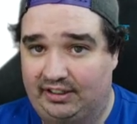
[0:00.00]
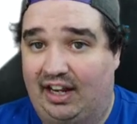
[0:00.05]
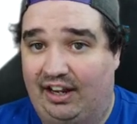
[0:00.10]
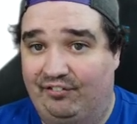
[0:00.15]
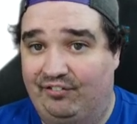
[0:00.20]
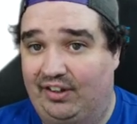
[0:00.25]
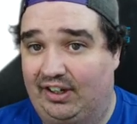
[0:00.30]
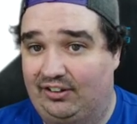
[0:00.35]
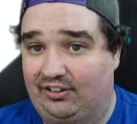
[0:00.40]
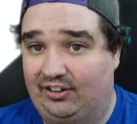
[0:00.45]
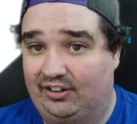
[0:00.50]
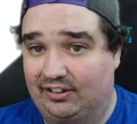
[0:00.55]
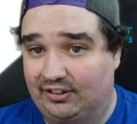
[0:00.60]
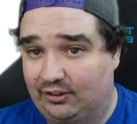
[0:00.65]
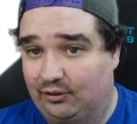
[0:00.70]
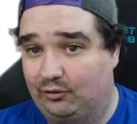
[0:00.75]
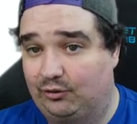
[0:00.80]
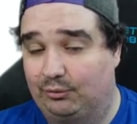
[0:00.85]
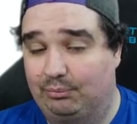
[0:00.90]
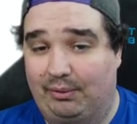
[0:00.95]
I'm not telling
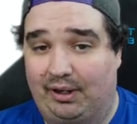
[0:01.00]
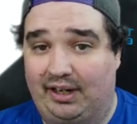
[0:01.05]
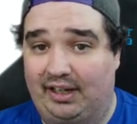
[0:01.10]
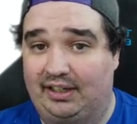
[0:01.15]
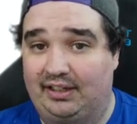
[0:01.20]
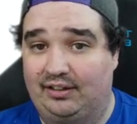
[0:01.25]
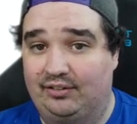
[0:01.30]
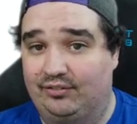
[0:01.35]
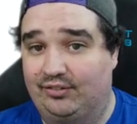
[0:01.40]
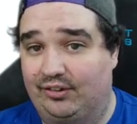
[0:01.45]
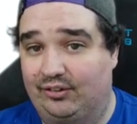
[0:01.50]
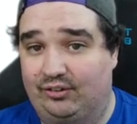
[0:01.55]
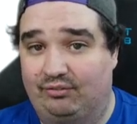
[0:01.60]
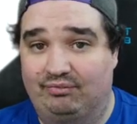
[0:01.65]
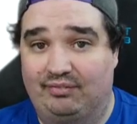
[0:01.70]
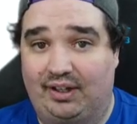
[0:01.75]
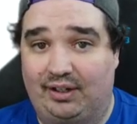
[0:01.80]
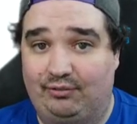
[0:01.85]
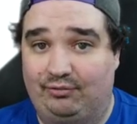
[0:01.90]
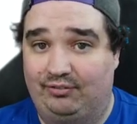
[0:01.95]
you to buy any of this. I'm
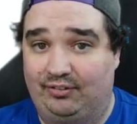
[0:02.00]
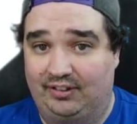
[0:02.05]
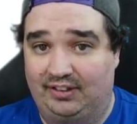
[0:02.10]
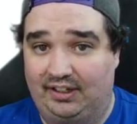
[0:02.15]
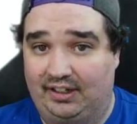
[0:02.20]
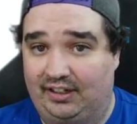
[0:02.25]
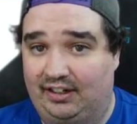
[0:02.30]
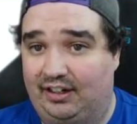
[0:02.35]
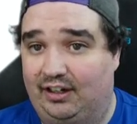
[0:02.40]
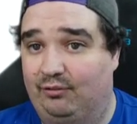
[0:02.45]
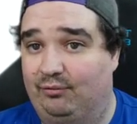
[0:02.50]
not affiliated.